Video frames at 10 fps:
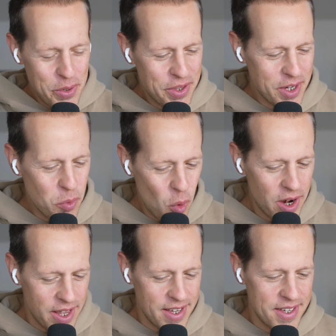things. One
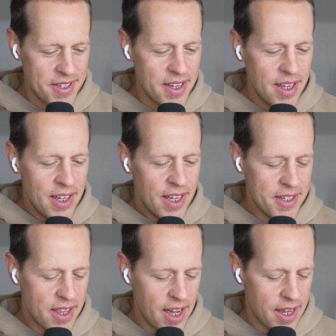is
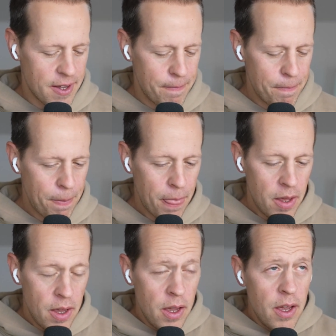like,
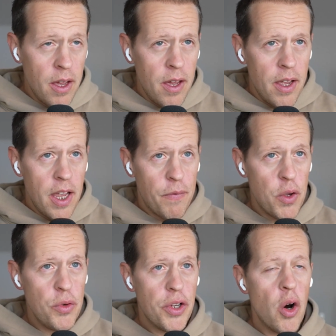if you
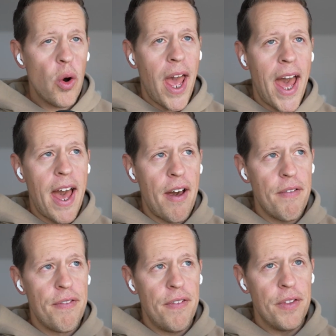don't
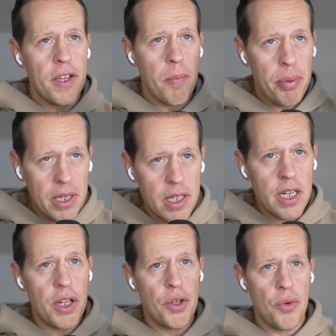have the
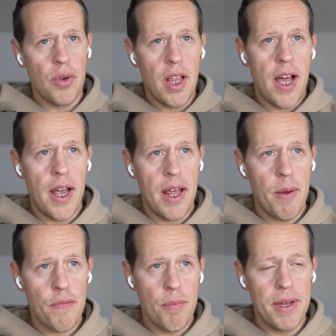ability to rely on
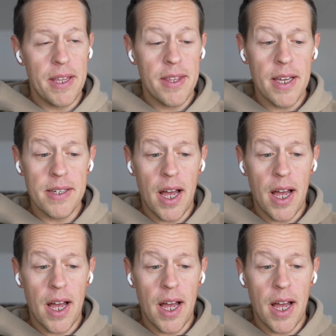him for big things,